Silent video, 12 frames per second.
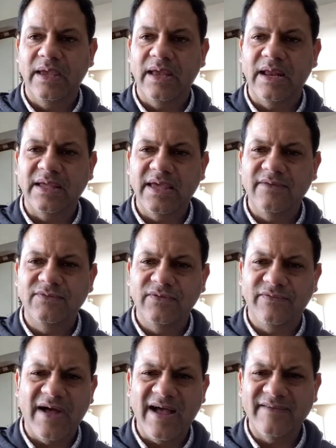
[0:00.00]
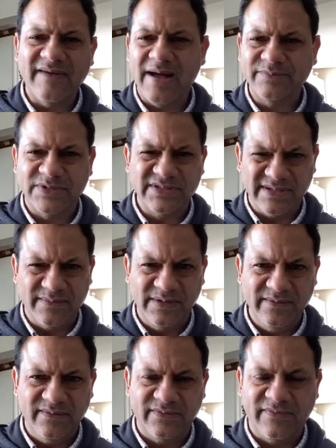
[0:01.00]
and I gave you five options, I
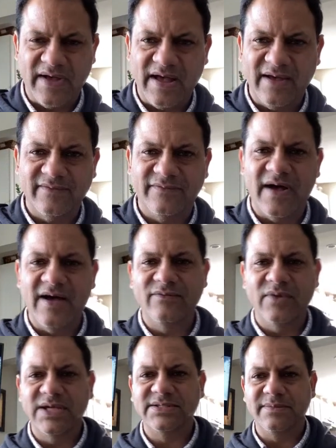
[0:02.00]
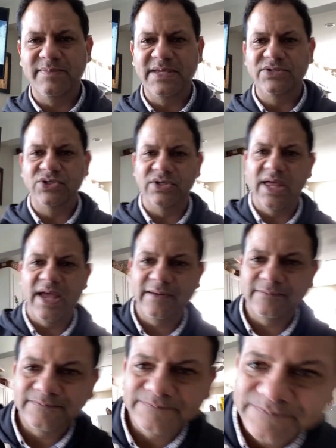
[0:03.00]
believe it was five, five ways to beat
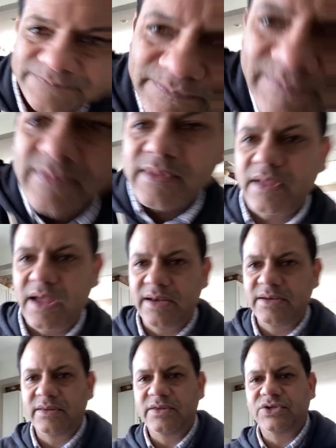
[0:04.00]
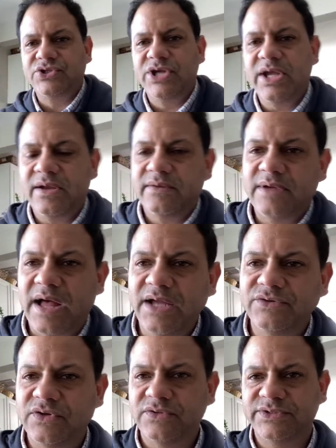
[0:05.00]
Gillette. And the Schick
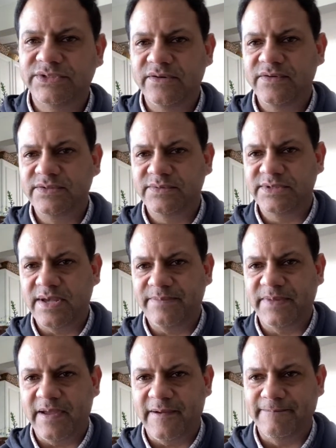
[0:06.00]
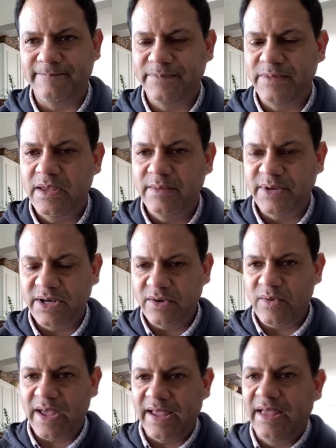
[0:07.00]
Hydro series was up there. But
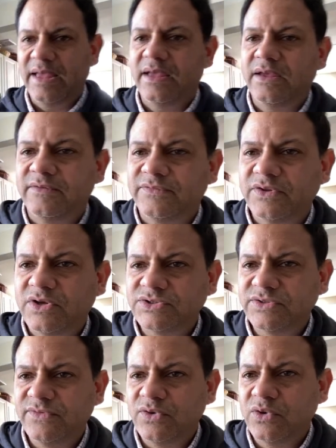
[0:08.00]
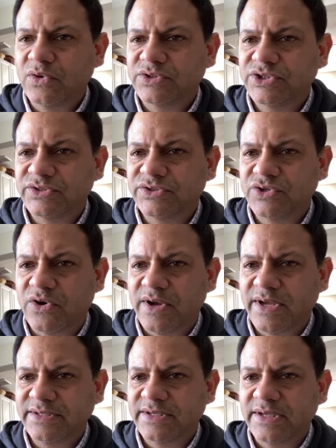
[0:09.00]
anyway, for those of you who are just
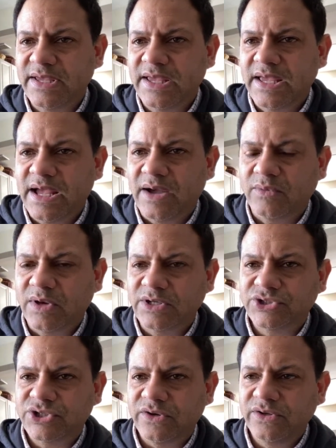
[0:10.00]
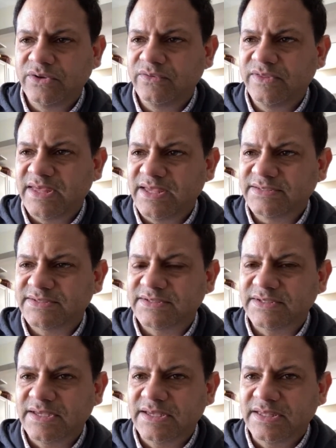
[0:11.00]
joined, I want to show you this.
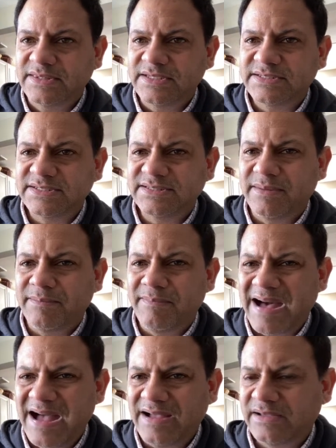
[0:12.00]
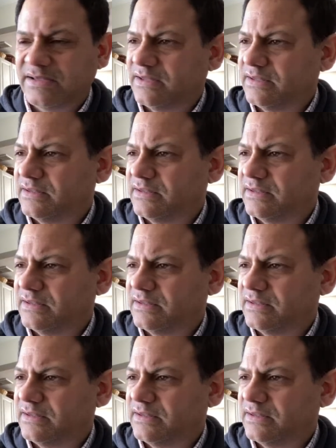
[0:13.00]
This is the Mach